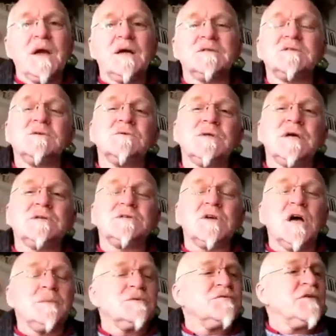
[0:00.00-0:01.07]
Until that
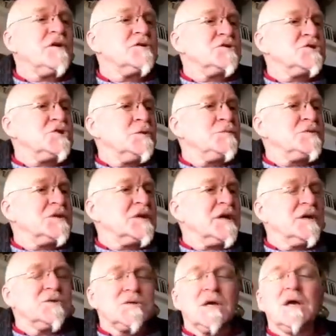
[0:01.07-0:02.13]
time, as far as Jupiter
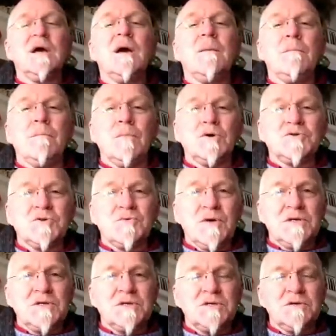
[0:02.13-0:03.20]
goes,
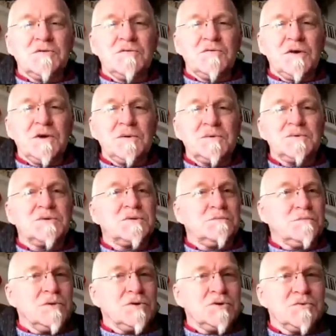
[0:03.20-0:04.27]
moderation, folks,
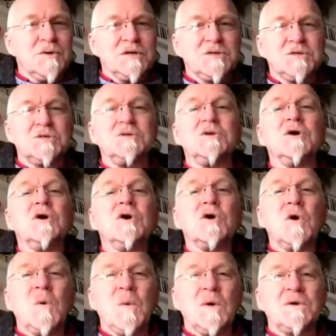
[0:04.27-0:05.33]
moderation,
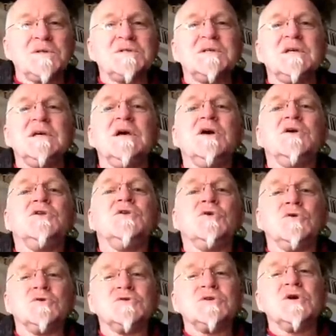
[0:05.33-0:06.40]
quality,
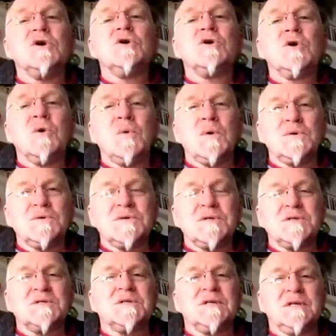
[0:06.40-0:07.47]
not
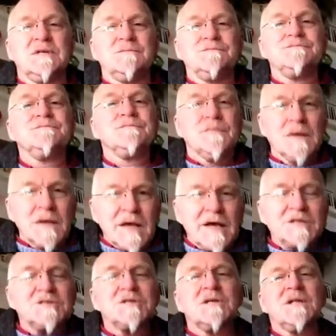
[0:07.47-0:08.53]
quantity.
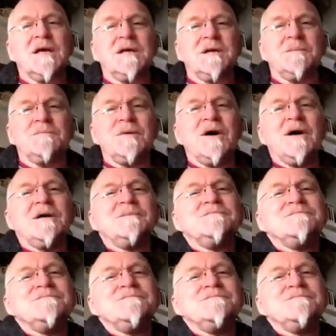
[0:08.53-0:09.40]
Catch you later. Bye.